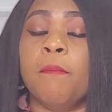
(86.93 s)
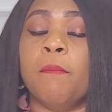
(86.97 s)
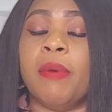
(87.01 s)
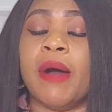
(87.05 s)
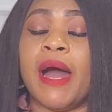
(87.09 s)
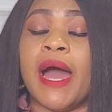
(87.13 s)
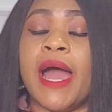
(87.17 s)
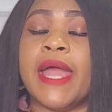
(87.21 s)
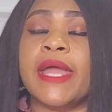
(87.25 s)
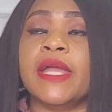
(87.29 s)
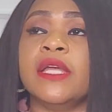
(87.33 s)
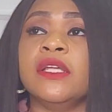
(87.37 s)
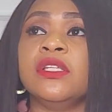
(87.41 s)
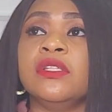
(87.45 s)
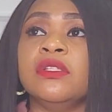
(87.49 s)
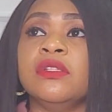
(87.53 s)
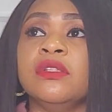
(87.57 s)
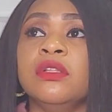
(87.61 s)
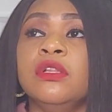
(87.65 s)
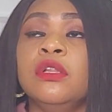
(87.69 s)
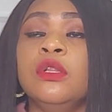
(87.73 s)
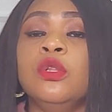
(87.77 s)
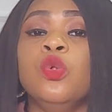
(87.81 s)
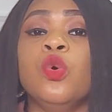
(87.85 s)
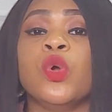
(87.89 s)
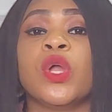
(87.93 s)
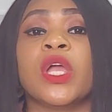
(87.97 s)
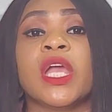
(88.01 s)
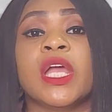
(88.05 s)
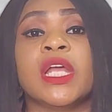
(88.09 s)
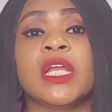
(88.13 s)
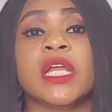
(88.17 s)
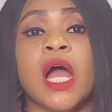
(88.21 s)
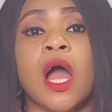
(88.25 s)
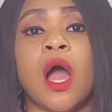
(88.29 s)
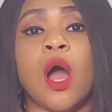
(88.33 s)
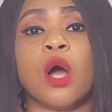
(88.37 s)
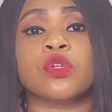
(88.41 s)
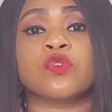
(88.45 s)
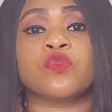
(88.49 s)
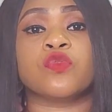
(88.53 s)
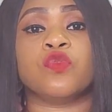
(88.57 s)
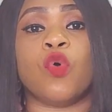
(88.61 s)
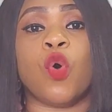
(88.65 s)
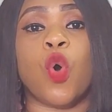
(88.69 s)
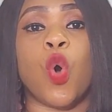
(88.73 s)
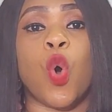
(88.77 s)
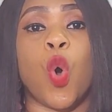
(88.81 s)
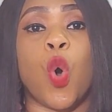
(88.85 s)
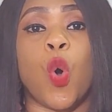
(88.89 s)
by looking out
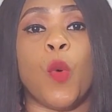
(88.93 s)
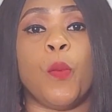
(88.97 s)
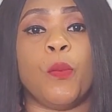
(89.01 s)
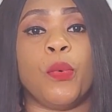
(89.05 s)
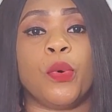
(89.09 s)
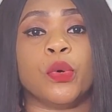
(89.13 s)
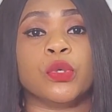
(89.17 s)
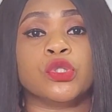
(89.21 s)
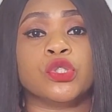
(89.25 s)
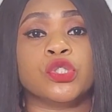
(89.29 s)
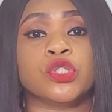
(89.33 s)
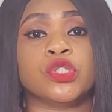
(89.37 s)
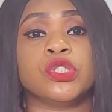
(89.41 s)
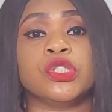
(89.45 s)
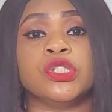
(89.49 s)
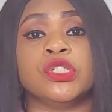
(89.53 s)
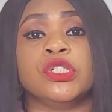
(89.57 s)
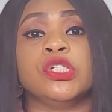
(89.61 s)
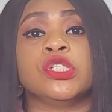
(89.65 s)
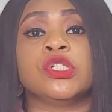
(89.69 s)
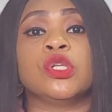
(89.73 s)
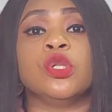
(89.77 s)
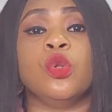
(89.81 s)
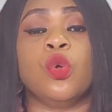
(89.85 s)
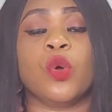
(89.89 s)
for opportunities,